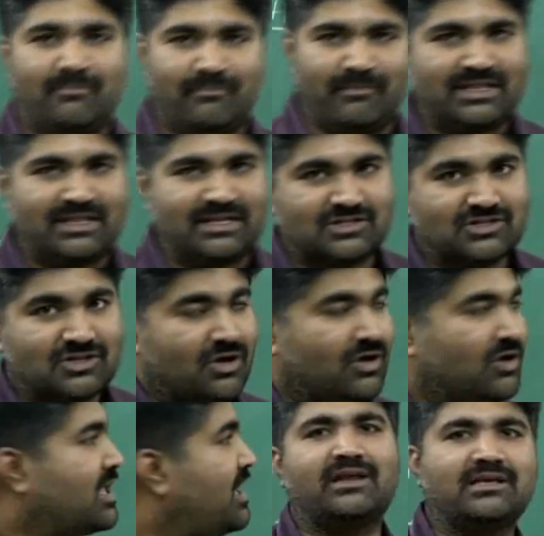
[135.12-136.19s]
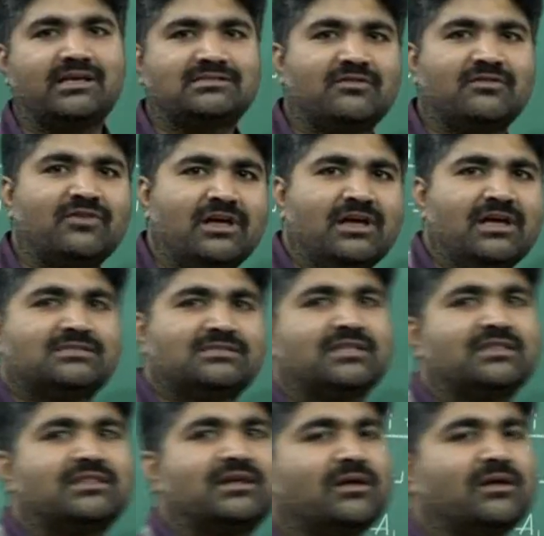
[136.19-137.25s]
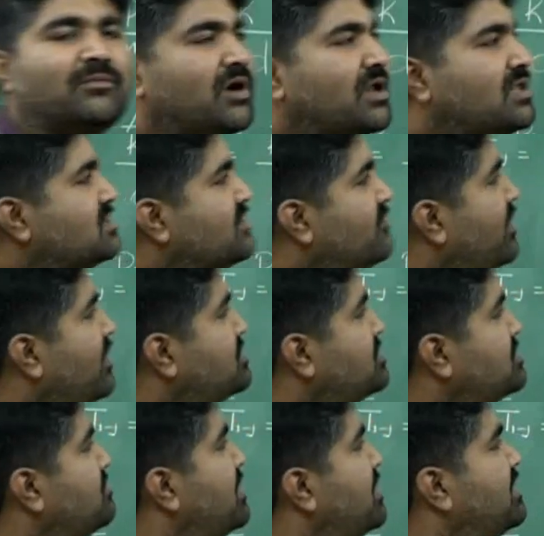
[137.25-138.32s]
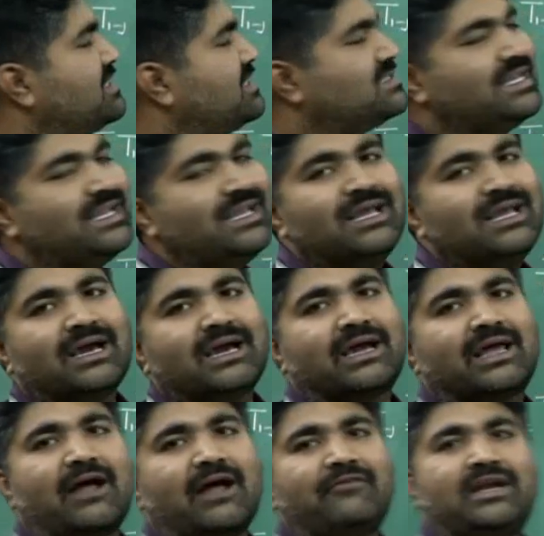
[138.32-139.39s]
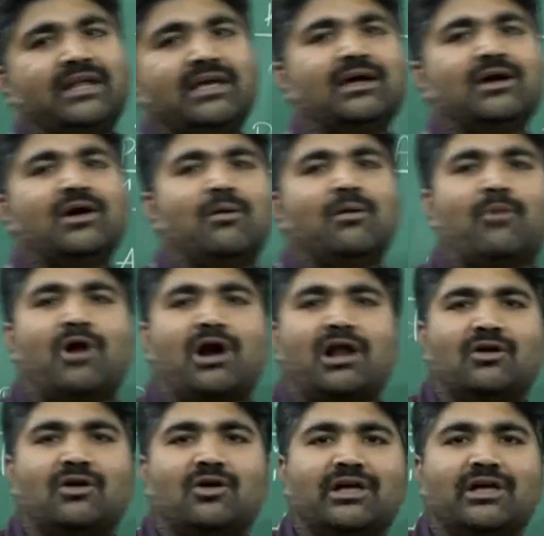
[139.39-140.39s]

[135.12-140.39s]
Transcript: methods. Okay, in case of synthetic models, the first method is the gravity model.